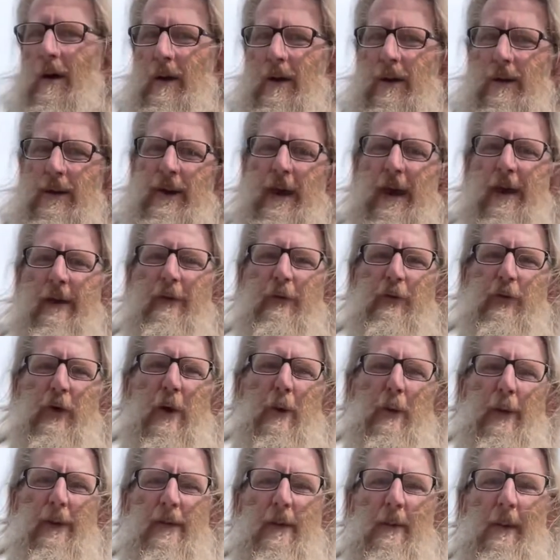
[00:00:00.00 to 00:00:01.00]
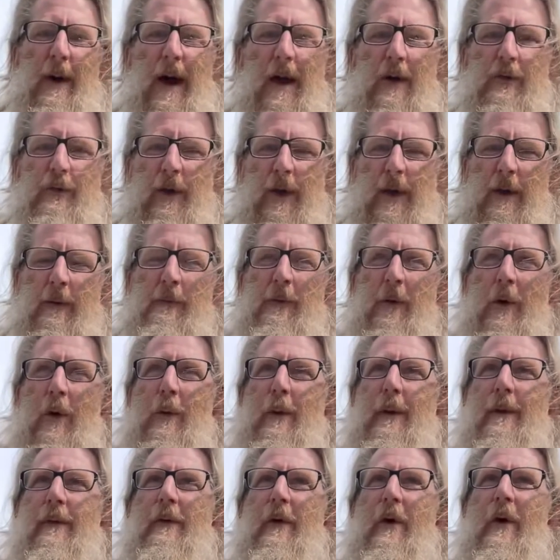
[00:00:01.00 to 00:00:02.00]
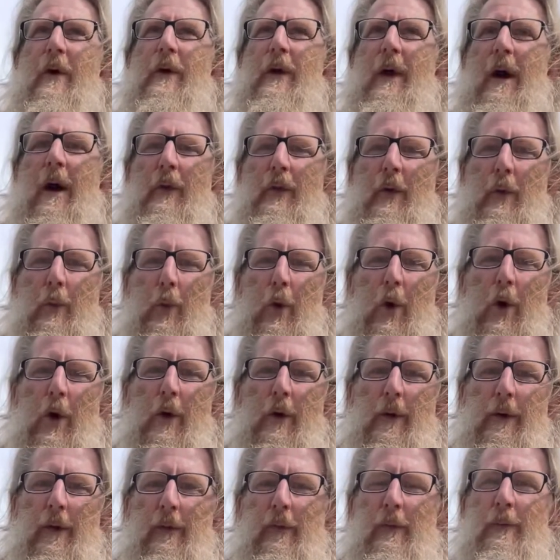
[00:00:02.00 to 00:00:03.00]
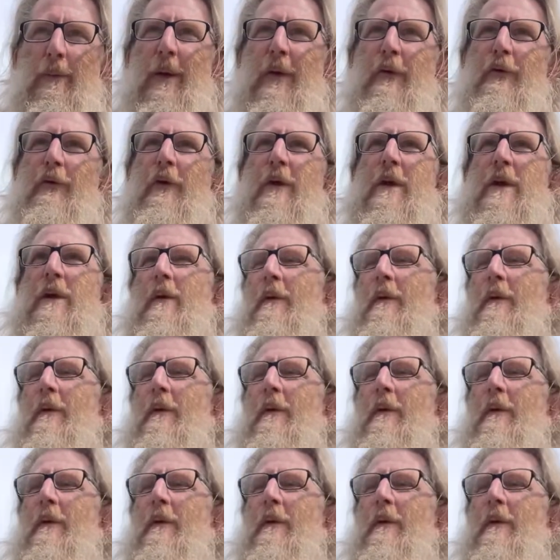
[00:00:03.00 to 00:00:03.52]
yes, she was a major influence on the world, especially